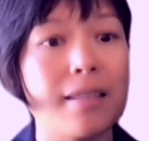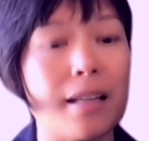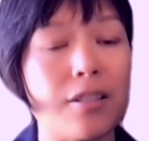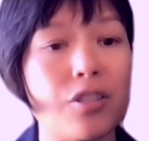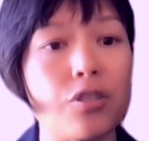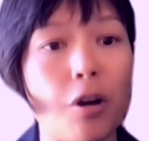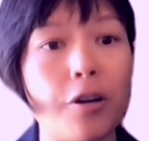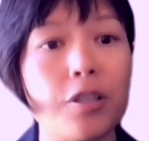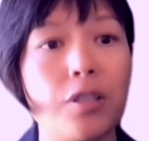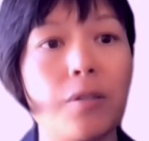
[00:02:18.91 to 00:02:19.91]
that
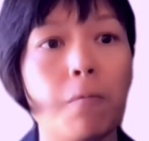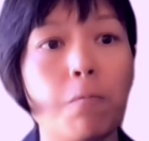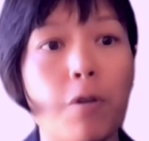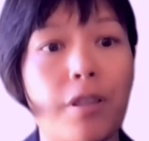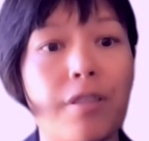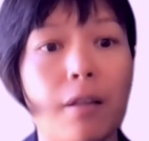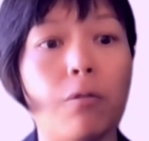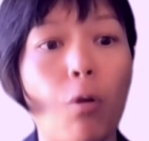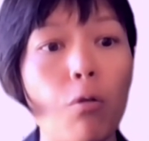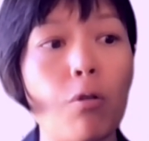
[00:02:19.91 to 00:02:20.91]
starts with the
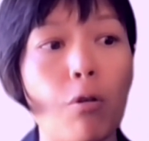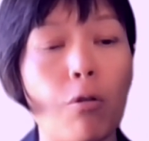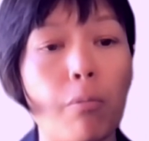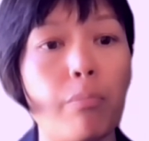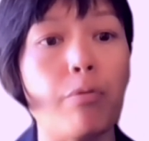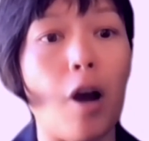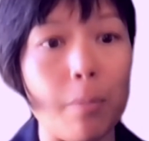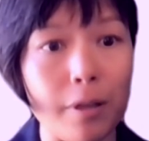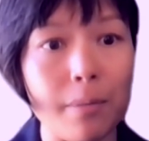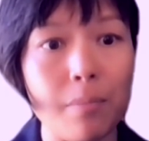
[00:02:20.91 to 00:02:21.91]
local
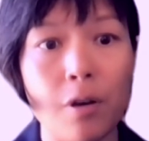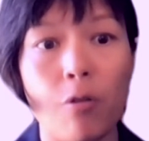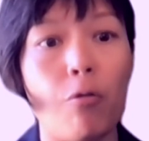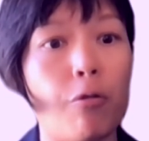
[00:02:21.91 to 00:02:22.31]
problem